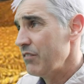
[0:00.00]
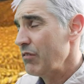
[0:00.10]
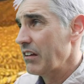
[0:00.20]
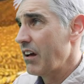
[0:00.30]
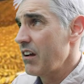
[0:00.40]

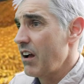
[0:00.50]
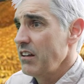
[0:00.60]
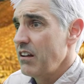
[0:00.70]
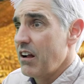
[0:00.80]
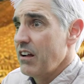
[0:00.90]
well,
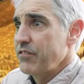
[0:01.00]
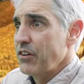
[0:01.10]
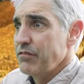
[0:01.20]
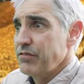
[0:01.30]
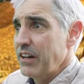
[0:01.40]
I've
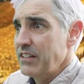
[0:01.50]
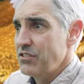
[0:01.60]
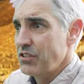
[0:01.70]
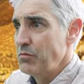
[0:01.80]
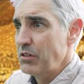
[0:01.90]
got
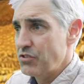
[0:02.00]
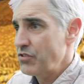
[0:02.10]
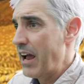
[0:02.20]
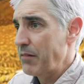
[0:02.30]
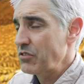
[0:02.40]
friends who were
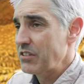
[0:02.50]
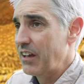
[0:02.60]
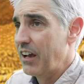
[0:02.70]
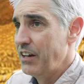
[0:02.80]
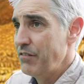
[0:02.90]
trapped
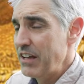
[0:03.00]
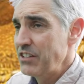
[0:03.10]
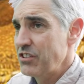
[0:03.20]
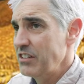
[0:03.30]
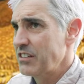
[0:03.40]
and
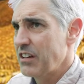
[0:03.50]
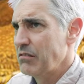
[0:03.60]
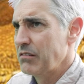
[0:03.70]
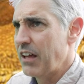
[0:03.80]
eventually sold,